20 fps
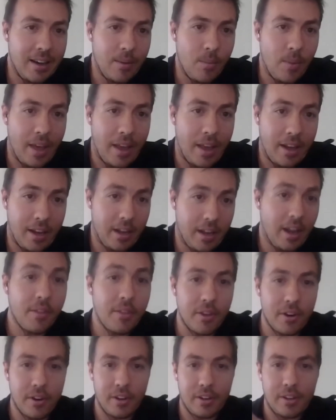and in
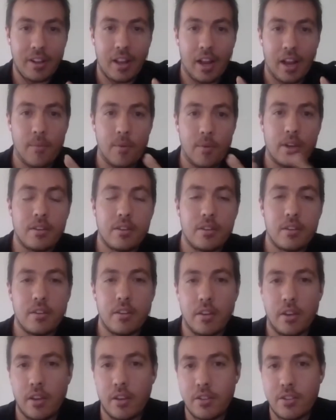other climate
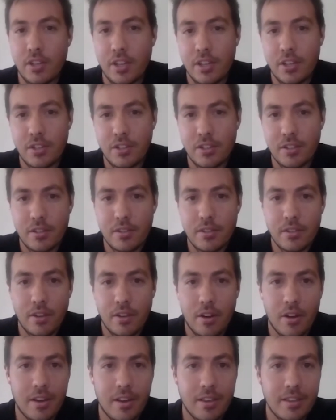negotiations,
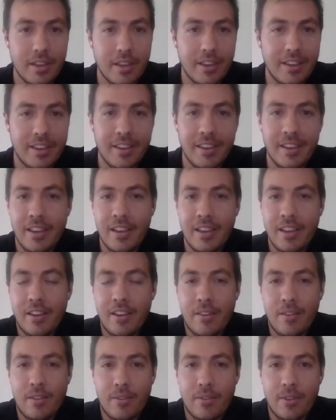you know, I think,
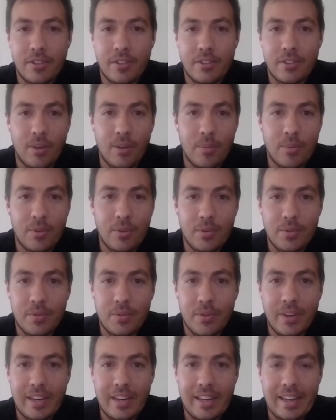for example, it was
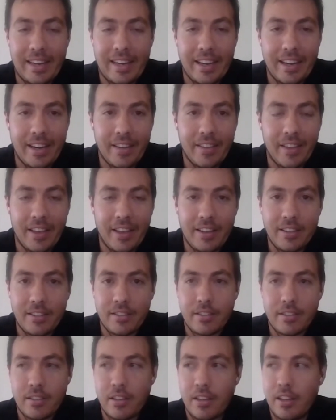very clear that
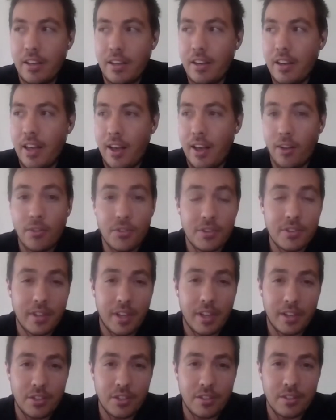in health
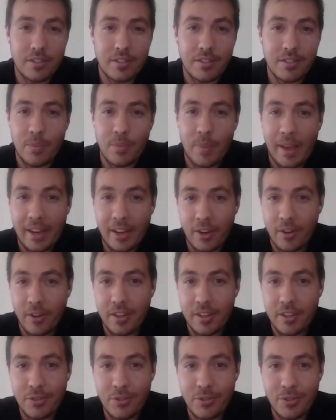discussions, the tobacco
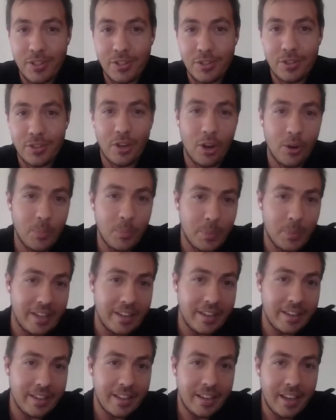industry should not
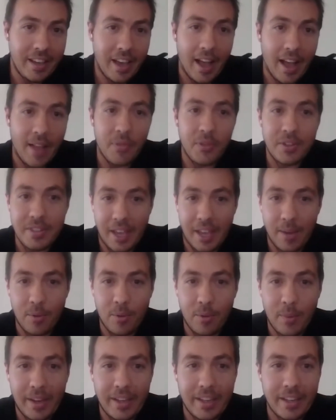be at the table
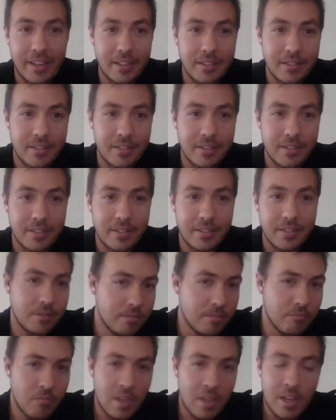making
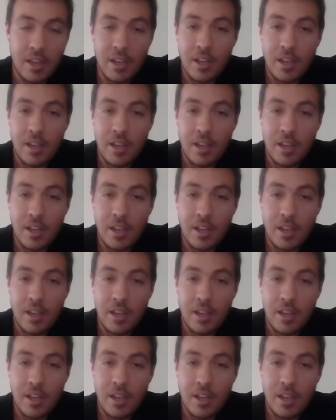decisions.